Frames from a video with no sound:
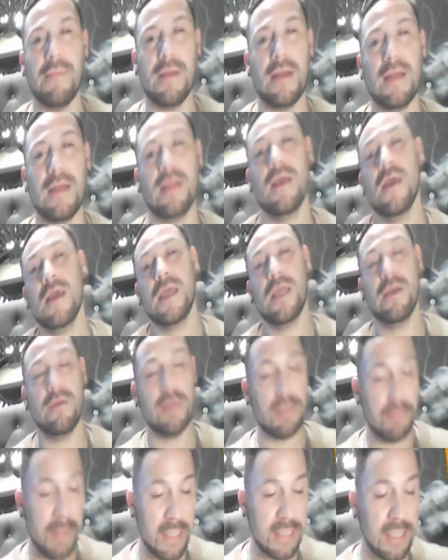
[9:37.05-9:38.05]
and he
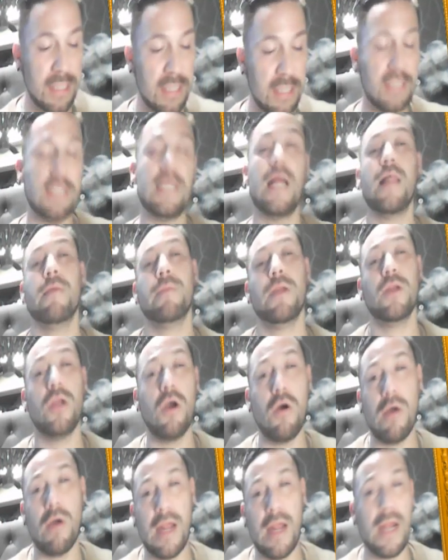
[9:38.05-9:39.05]
was basically telling me
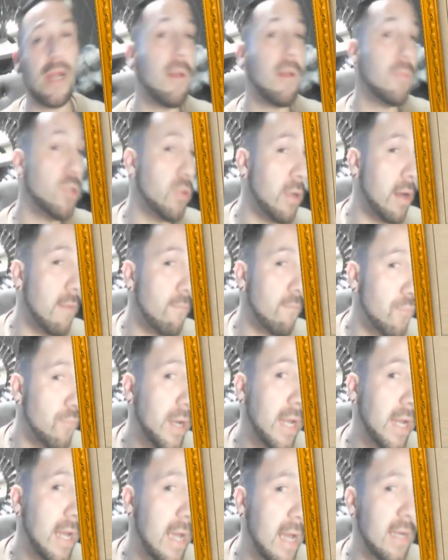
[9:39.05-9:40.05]
no, and ended up doing it
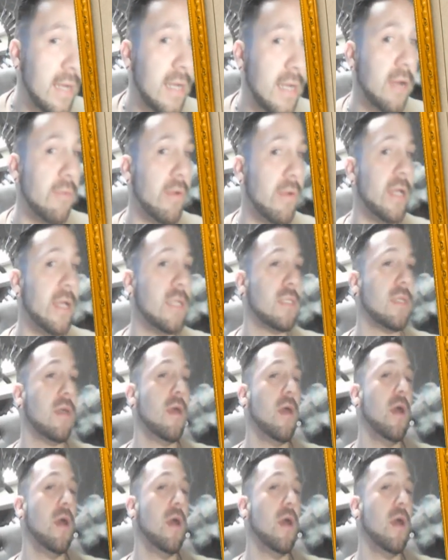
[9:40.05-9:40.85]
freehand anyways.